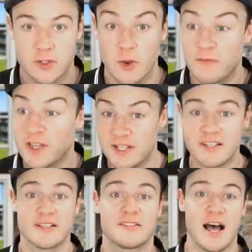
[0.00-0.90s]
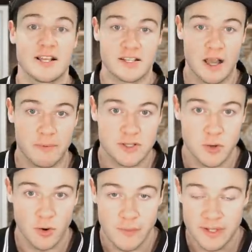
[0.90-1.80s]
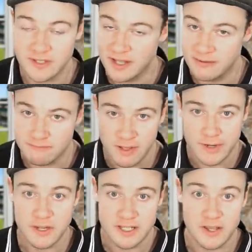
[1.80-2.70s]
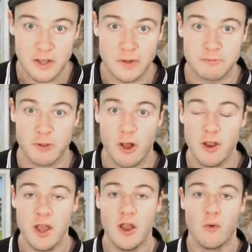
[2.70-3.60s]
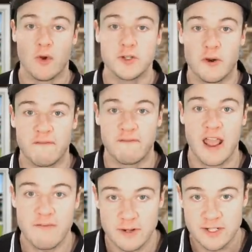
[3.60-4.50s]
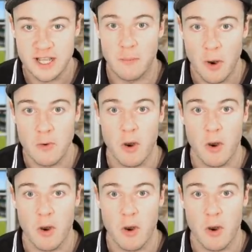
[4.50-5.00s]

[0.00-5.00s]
so if this is his last couple of tournaments, then let me know down in the comments below, what is your favorite Del Potro